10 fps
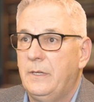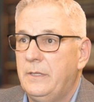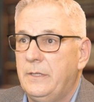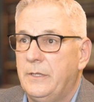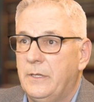
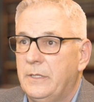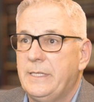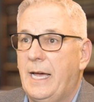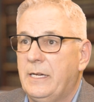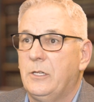your
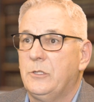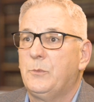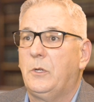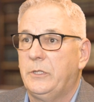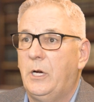attackers
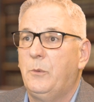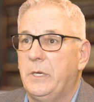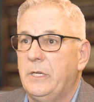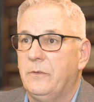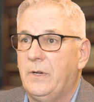will know
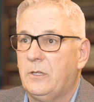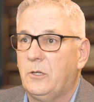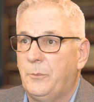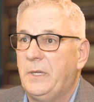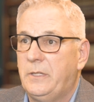what your
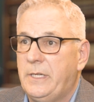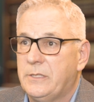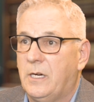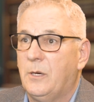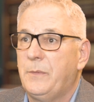vulnerabilities
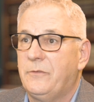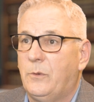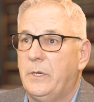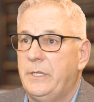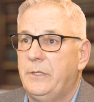are
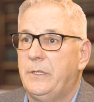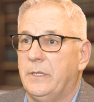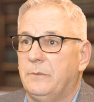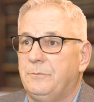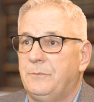before you do.